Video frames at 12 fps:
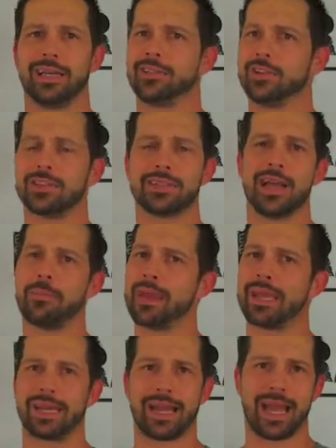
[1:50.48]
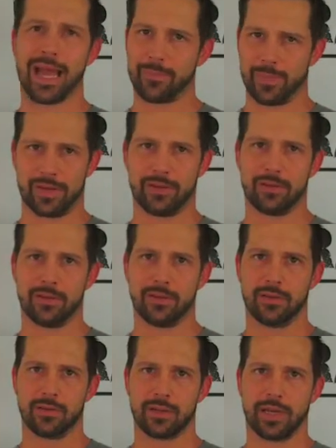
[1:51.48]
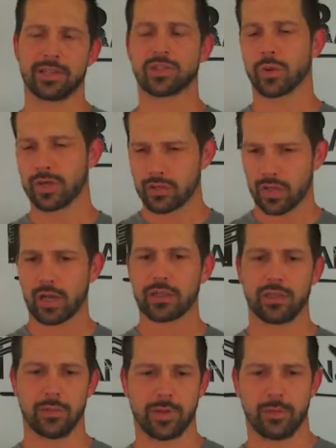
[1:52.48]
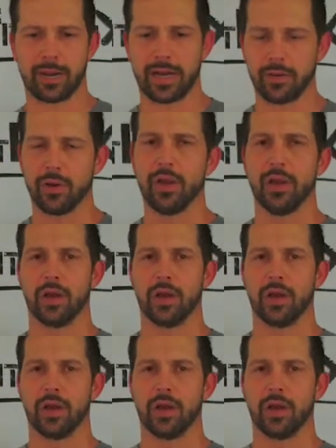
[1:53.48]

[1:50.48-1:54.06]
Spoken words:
They're just not making it happen. Okay, so we're going to talk a little bit about,